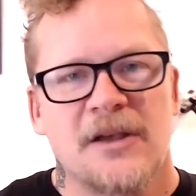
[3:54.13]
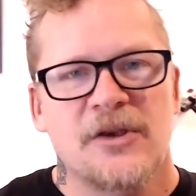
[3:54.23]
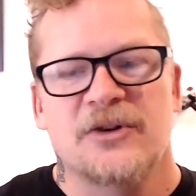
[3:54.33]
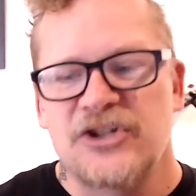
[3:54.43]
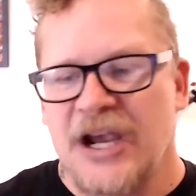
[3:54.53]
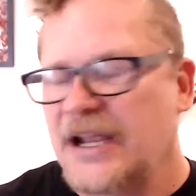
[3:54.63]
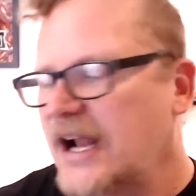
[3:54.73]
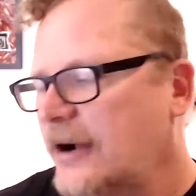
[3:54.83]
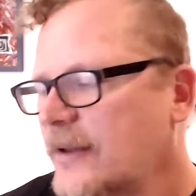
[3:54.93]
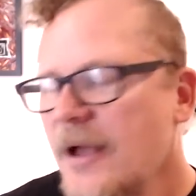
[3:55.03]
You can check it
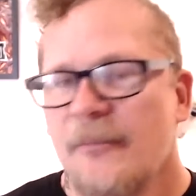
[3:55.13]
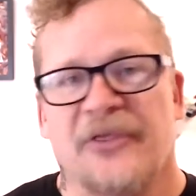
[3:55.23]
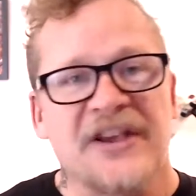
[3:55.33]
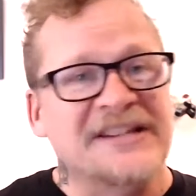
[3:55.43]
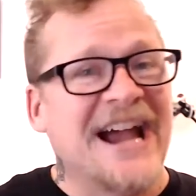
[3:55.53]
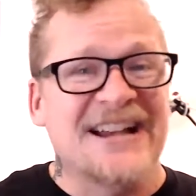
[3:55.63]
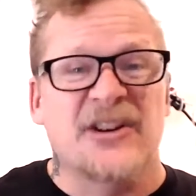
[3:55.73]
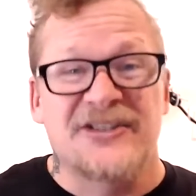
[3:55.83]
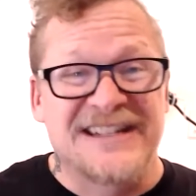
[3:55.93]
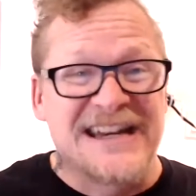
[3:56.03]
out. But these guys
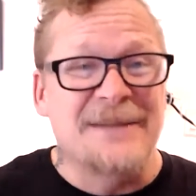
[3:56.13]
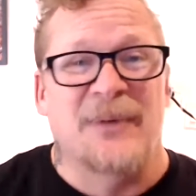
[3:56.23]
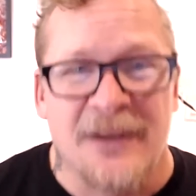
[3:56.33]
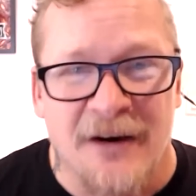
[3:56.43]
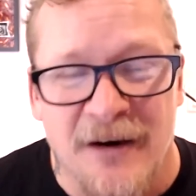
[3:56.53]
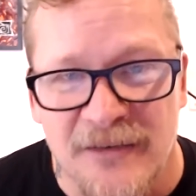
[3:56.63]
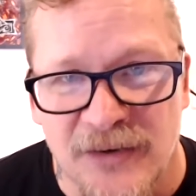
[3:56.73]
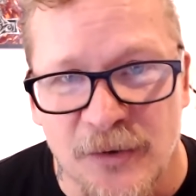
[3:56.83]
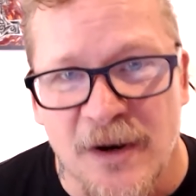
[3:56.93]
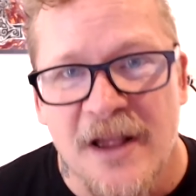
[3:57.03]
are deep in the
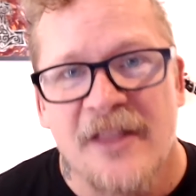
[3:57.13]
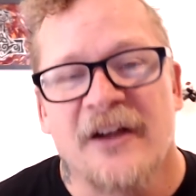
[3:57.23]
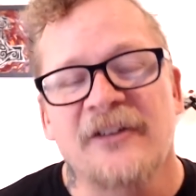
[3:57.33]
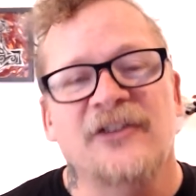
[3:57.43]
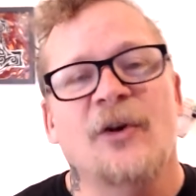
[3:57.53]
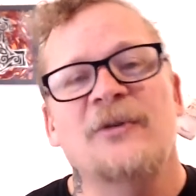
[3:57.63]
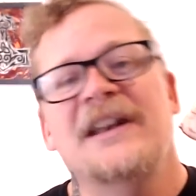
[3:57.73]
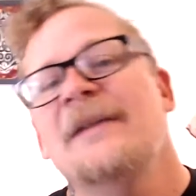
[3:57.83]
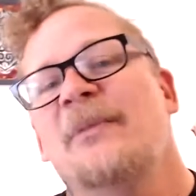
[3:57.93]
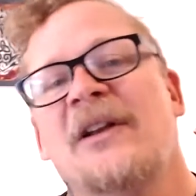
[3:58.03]
Hardsuit. They're so
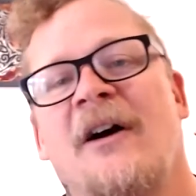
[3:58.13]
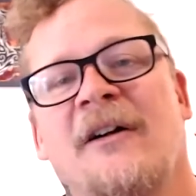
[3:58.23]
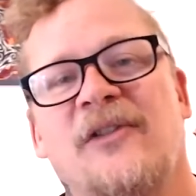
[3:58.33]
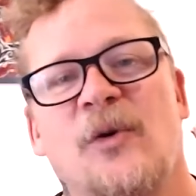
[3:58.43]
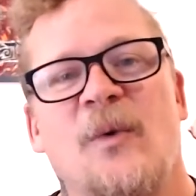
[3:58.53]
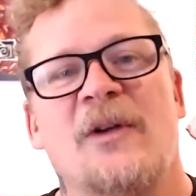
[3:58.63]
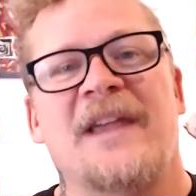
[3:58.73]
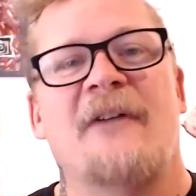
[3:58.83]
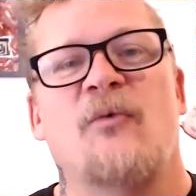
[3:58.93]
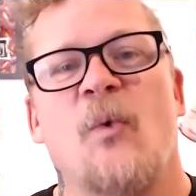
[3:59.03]
deep in the Hardsuit, we
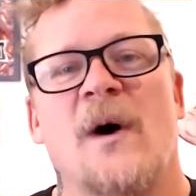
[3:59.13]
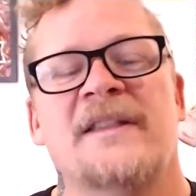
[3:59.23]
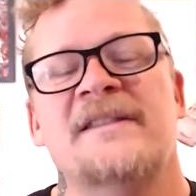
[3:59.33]
only have one